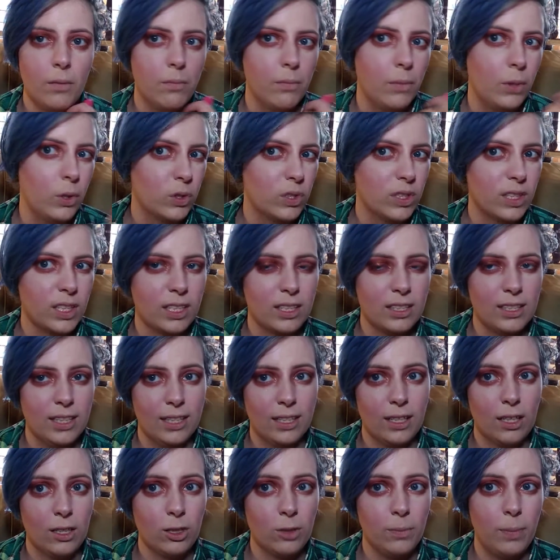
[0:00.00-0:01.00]
most things
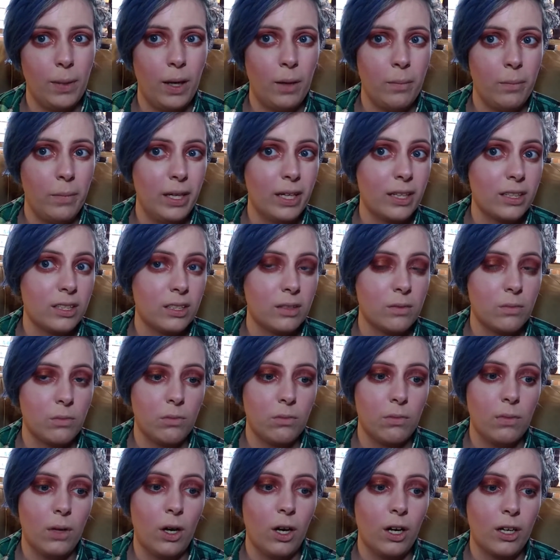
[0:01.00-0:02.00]
that ColourPop makes.
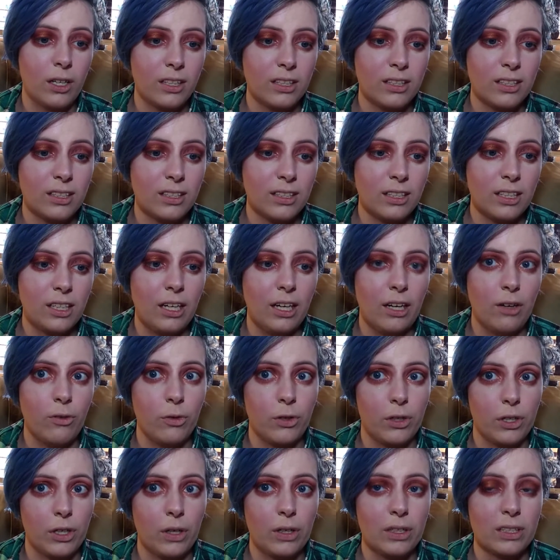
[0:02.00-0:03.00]
Honestly, if
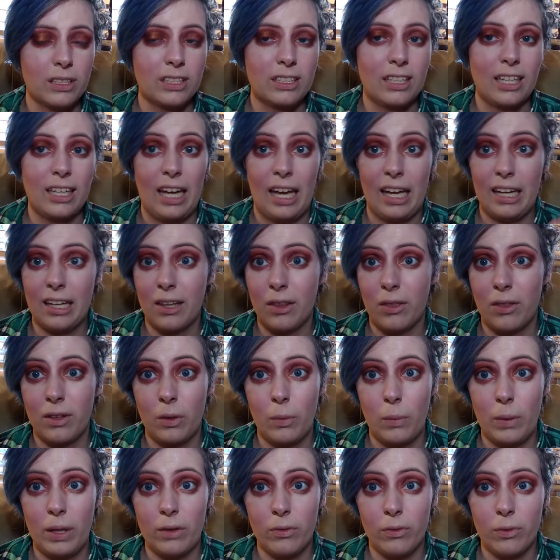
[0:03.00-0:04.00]
you're going to take anything
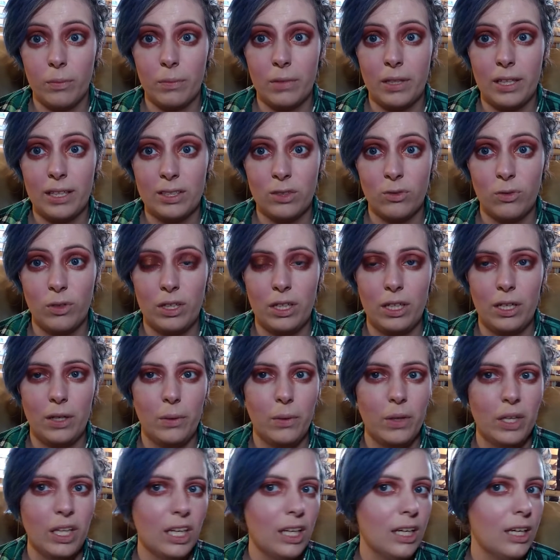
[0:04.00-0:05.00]
away from this video,
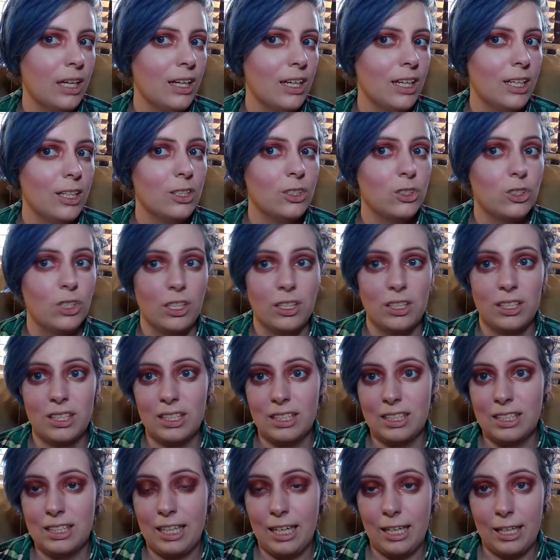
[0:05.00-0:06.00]

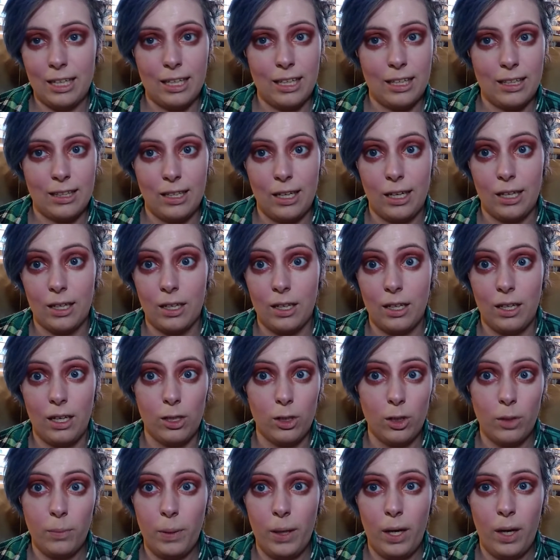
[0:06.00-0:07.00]
just take it that
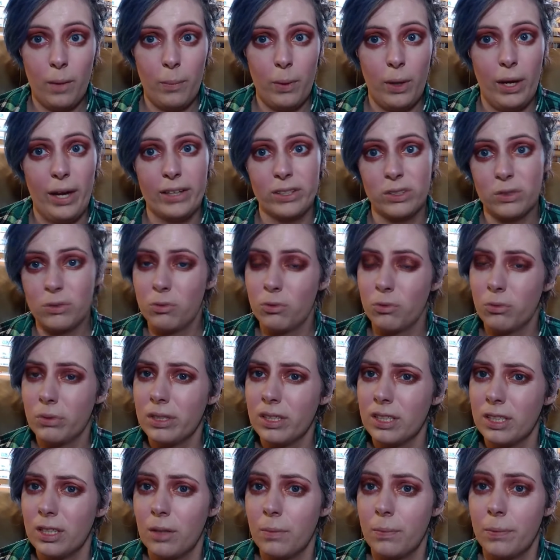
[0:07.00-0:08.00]
ColourPop has
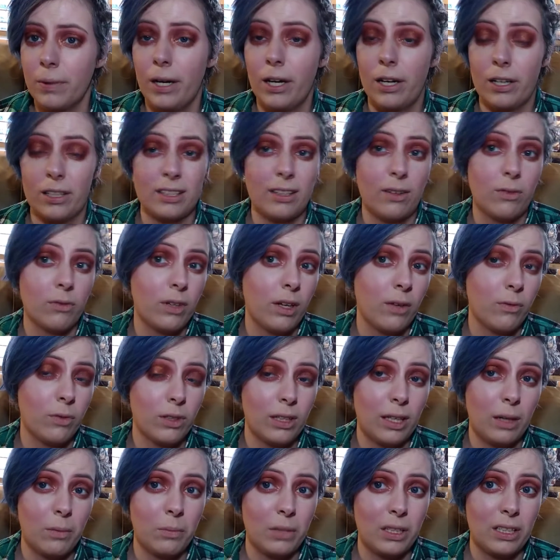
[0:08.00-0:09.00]
really good products that have never
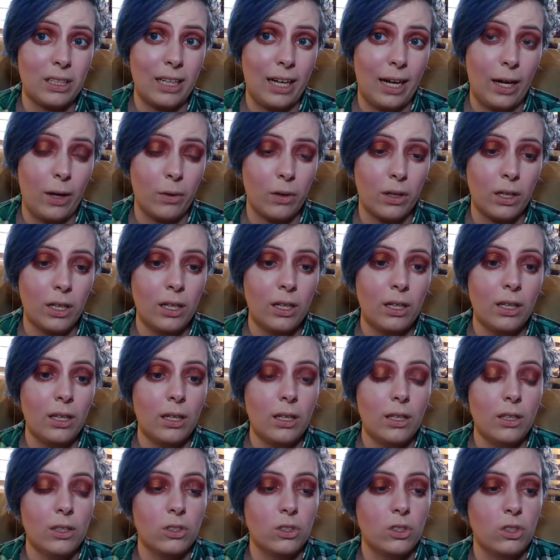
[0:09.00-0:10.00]
let me down.
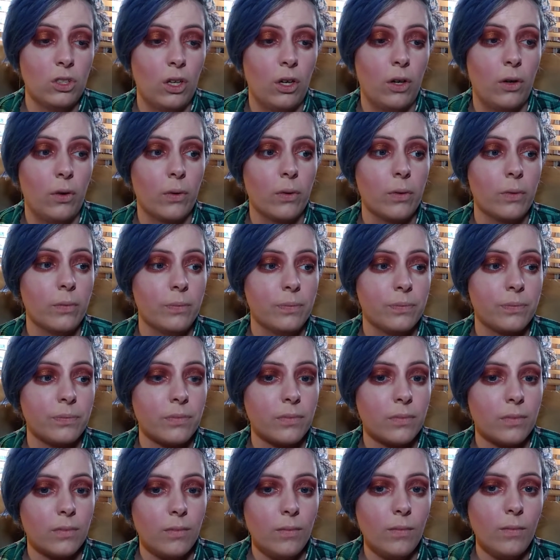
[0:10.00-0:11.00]
So,
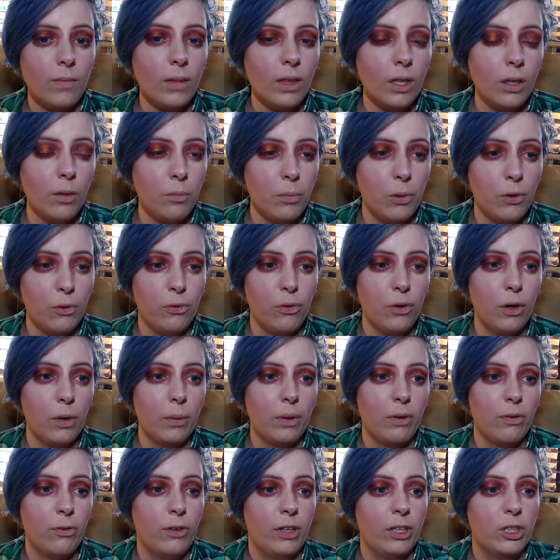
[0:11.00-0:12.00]
before
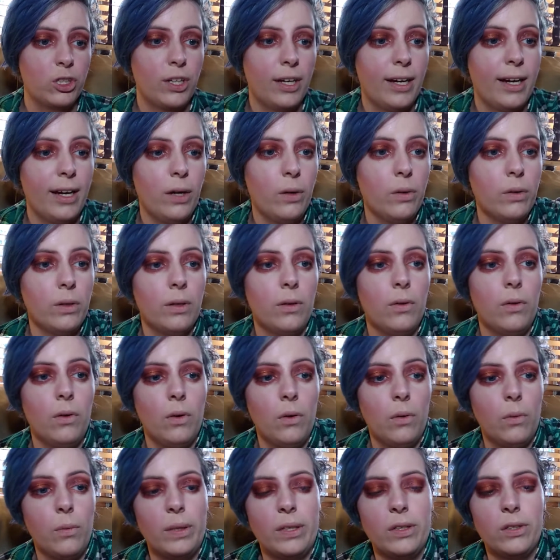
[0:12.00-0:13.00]
we finish out,
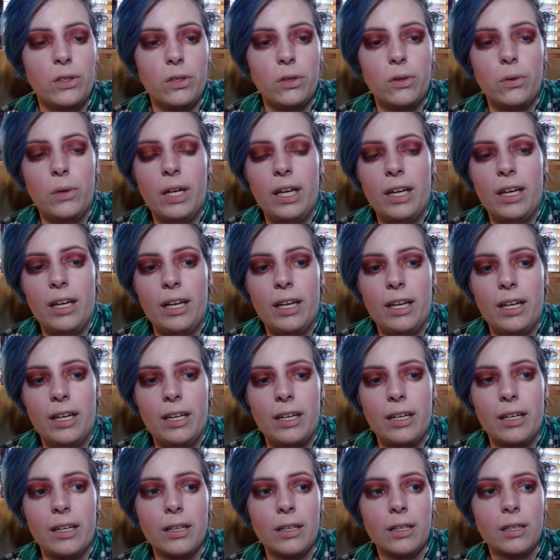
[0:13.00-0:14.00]
we do
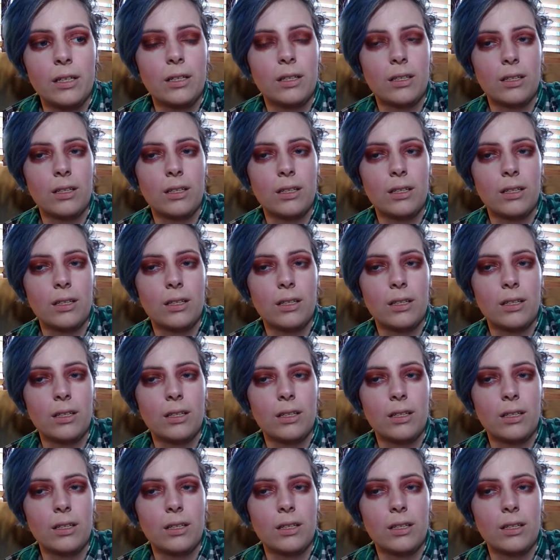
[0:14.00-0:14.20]
a